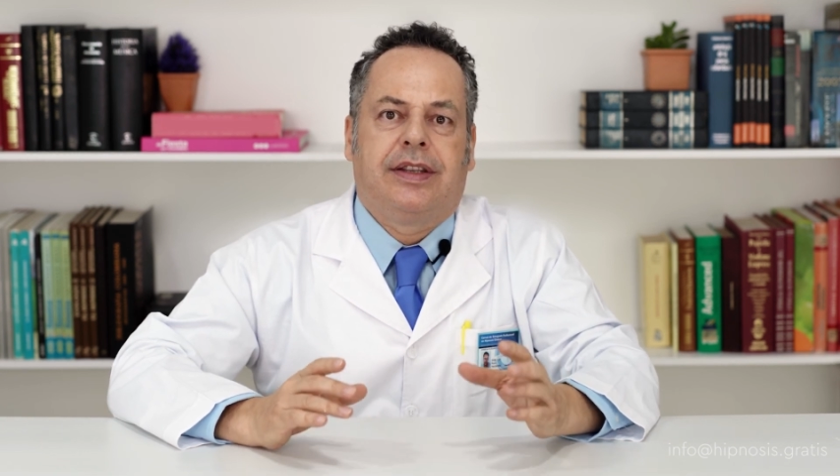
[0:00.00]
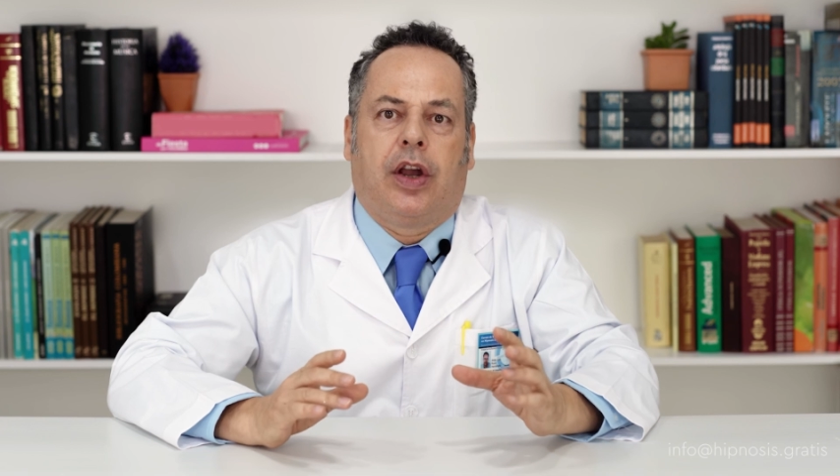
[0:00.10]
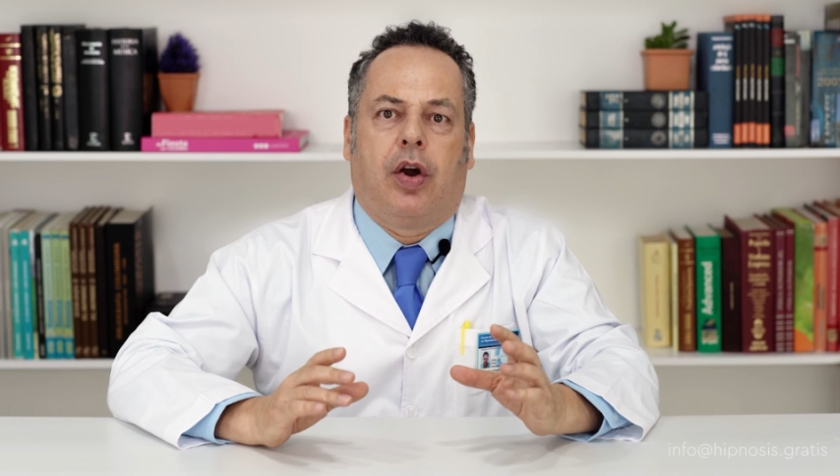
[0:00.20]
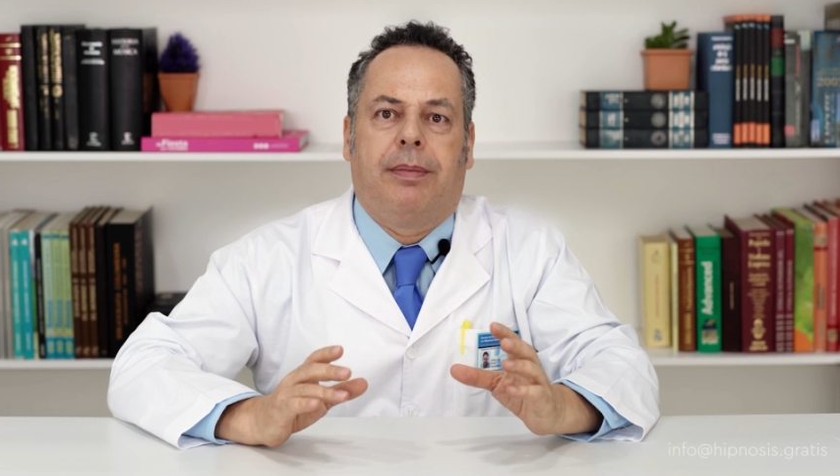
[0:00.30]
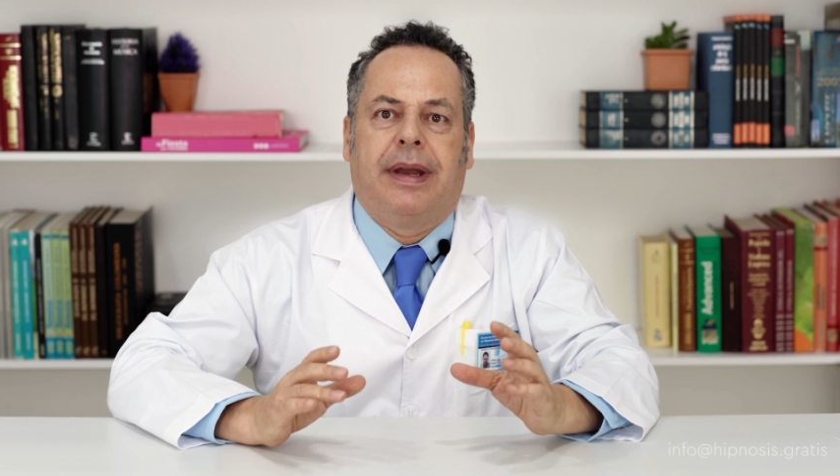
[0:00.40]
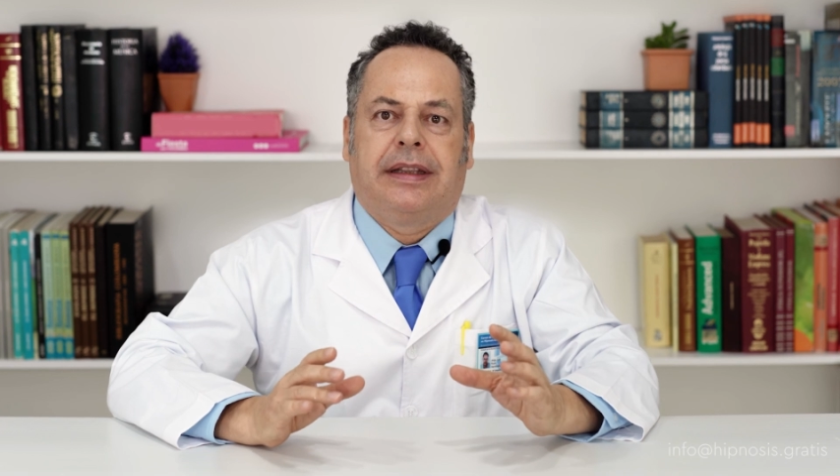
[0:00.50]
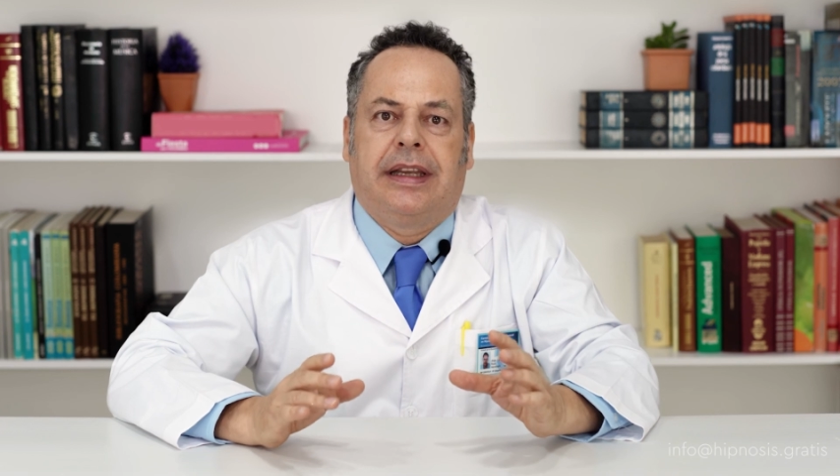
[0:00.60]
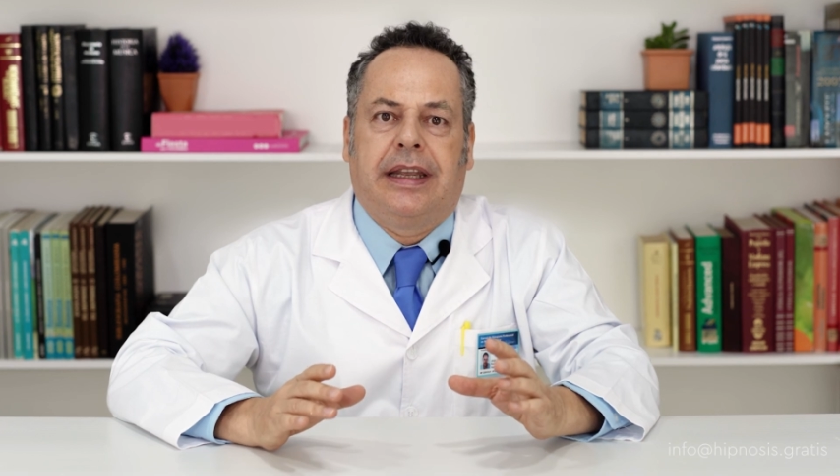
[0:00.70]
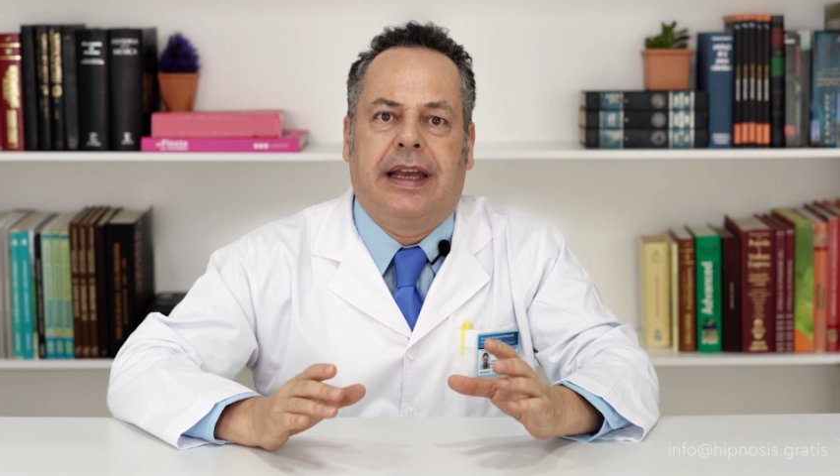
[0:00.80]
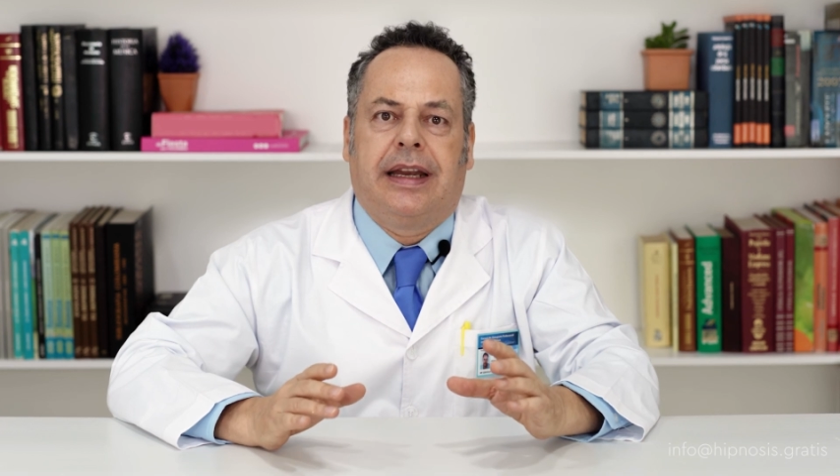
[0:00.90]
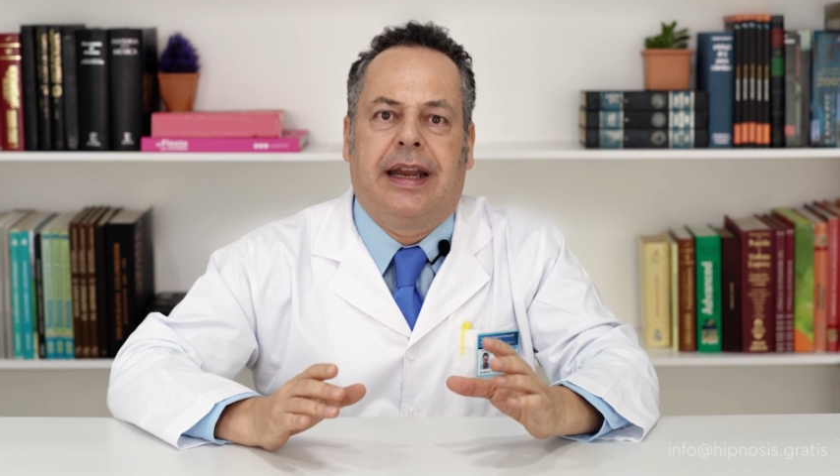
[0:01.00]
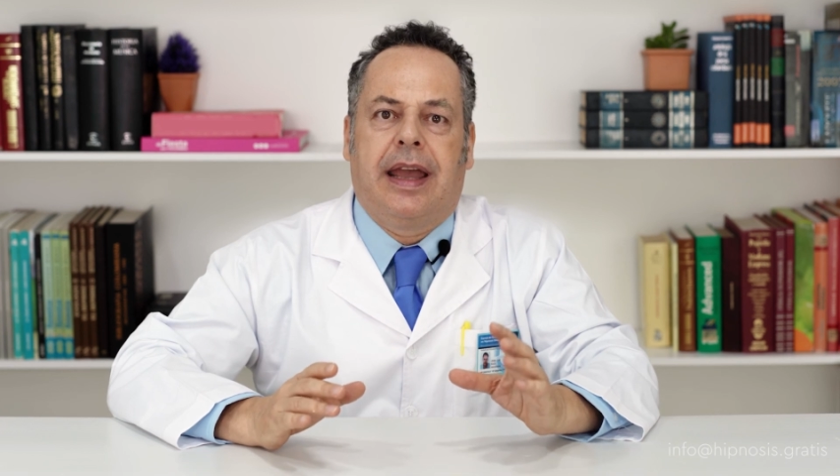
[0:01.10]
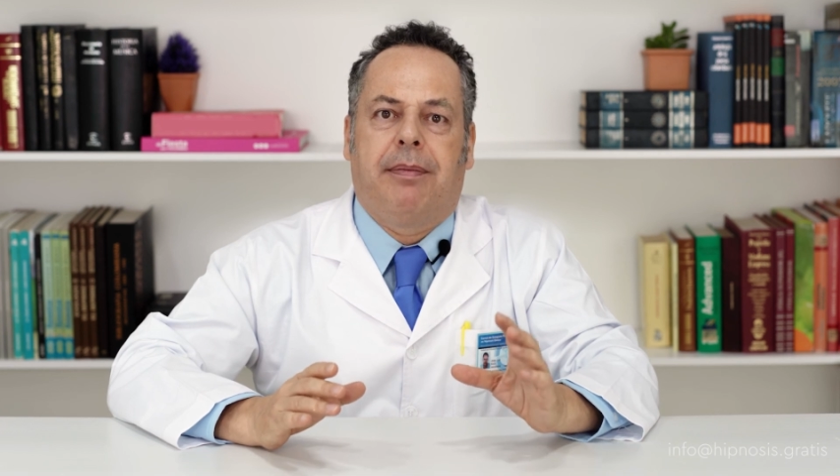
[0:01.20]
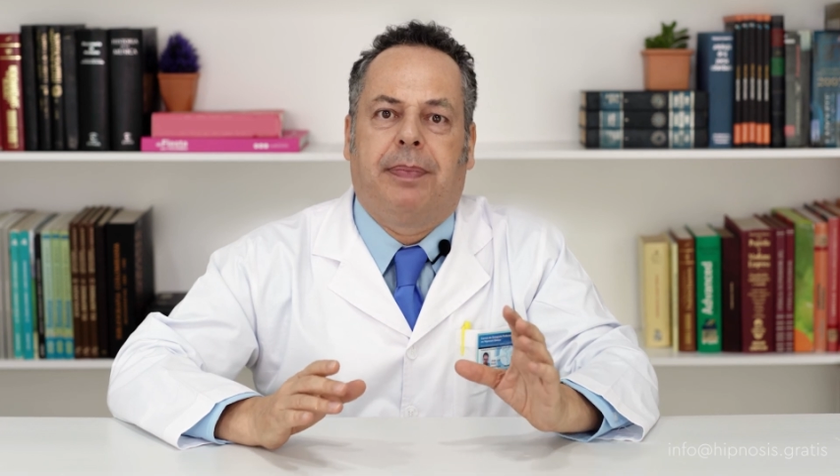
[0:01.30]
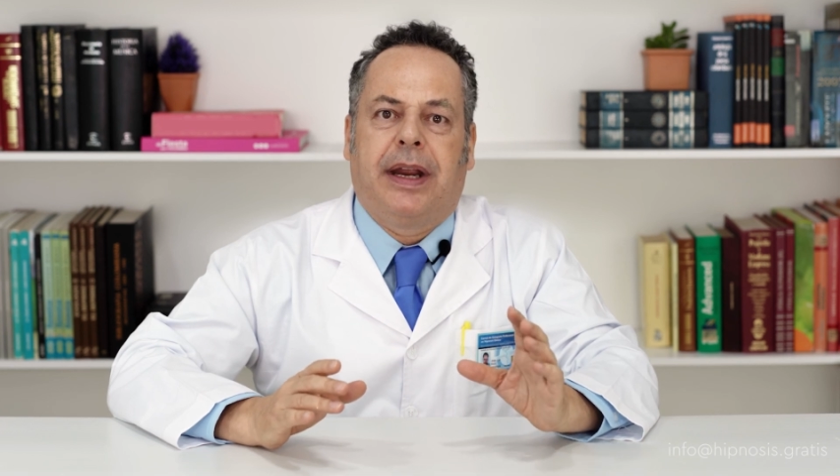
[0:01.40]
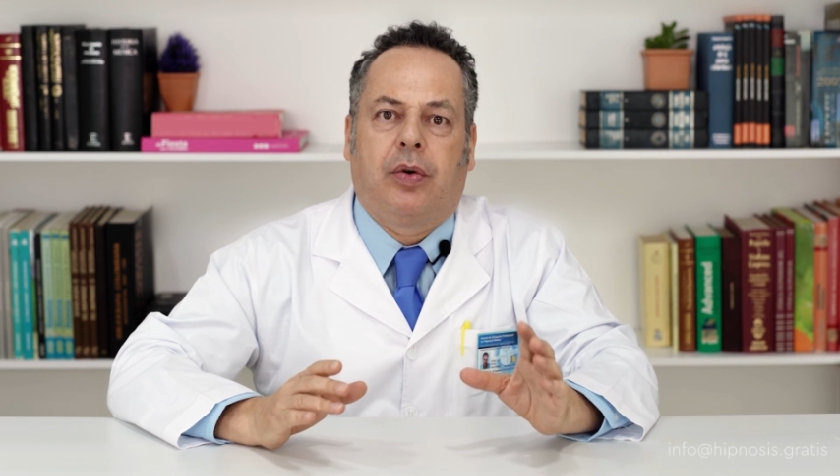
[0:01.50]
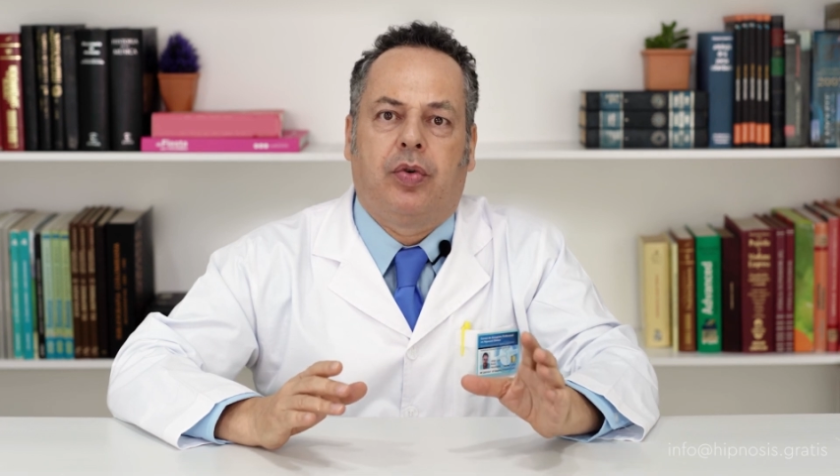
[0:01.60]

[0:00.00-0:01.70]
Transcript: was not among the